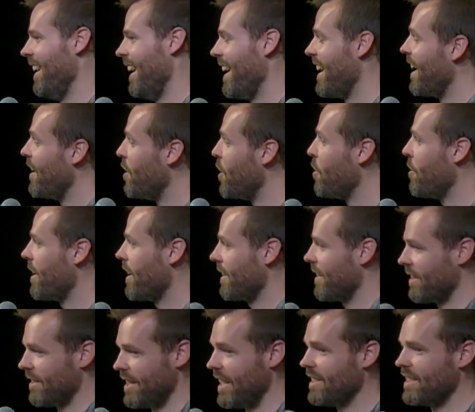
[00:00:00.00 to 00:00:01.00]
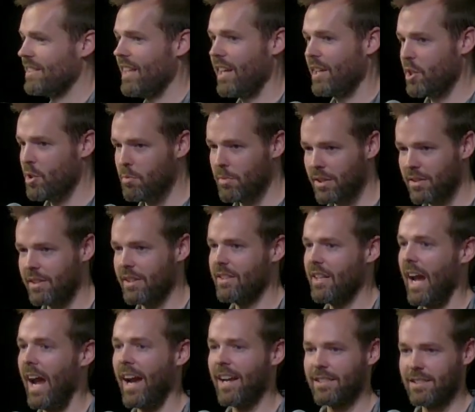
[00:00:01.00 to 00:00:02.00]
And I know that takes a lot of humility
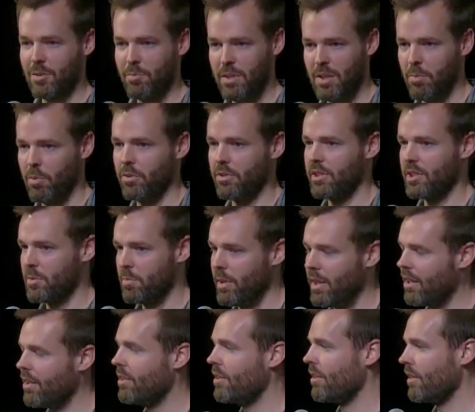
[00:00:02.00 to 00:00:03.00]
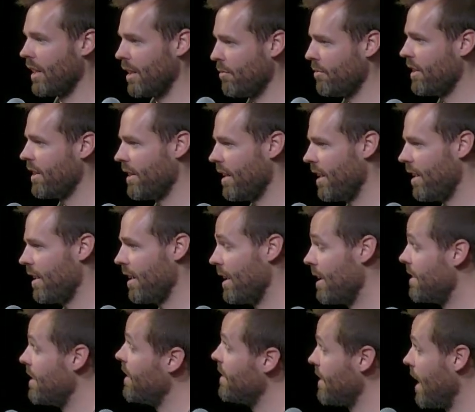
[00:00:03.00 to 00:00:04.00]
to ask people to speak into your life like that, and
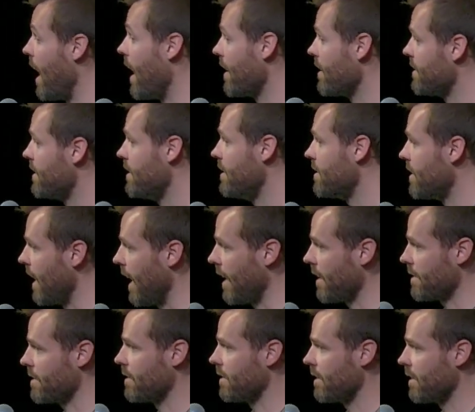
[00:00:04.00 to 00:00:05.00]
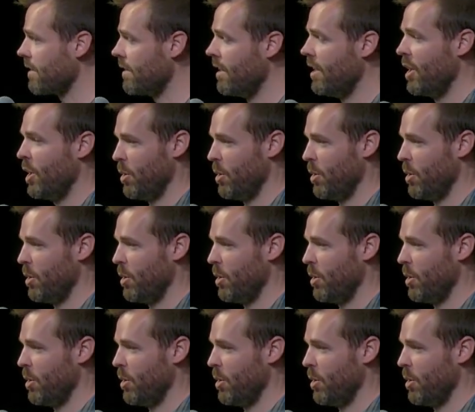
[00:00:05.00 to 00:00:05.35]
it takes honesty to actually